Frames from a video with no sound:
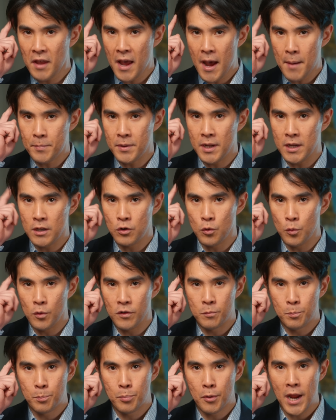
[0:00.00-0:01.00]
happening to
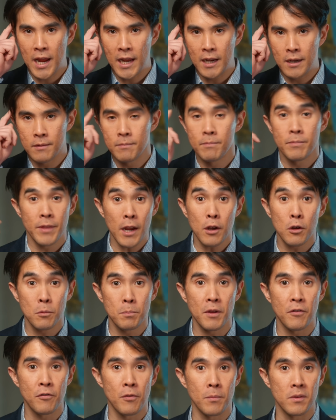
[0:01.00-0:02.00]
his brain. That could
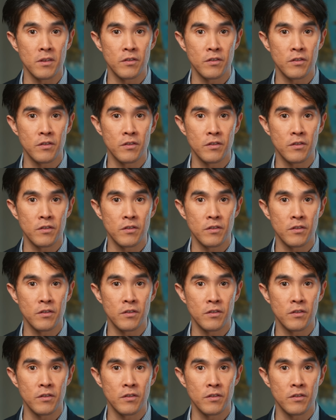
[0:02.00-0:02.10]
be from the